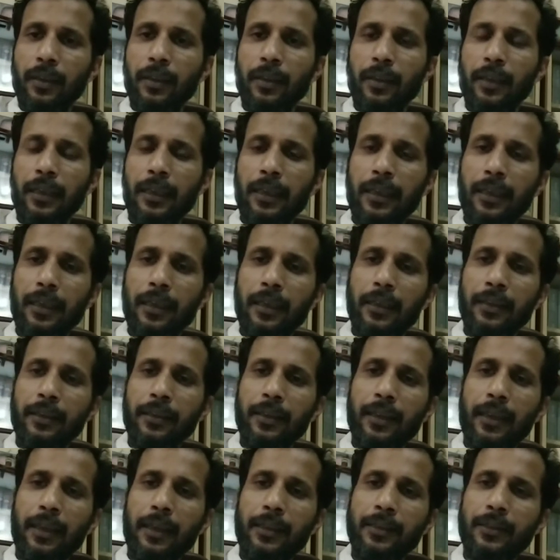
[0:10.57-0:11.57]
And
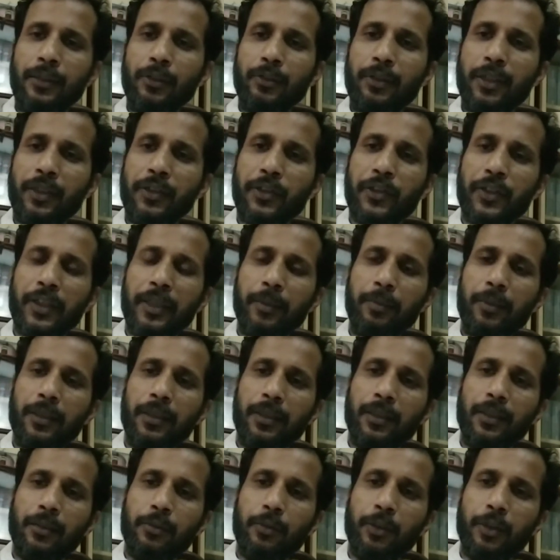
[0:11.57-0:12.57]
as you can see
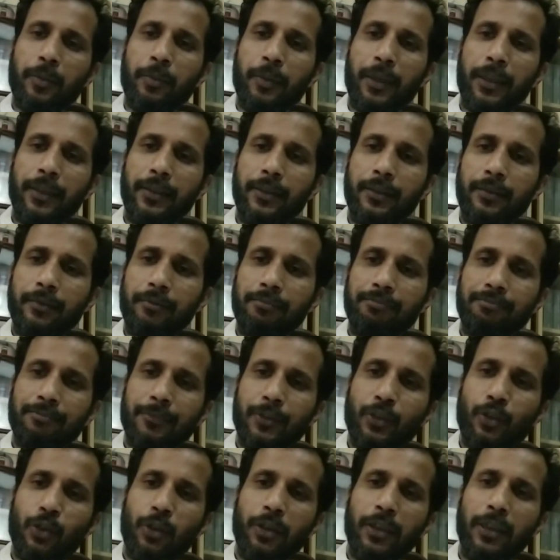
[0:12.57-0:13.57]
me with my
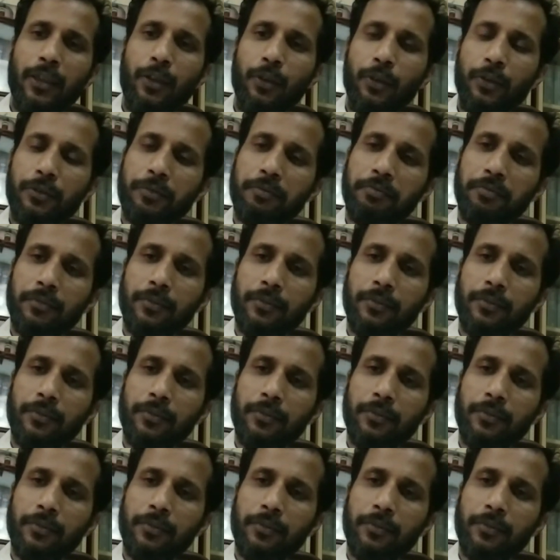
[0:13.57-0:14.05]
jungly look,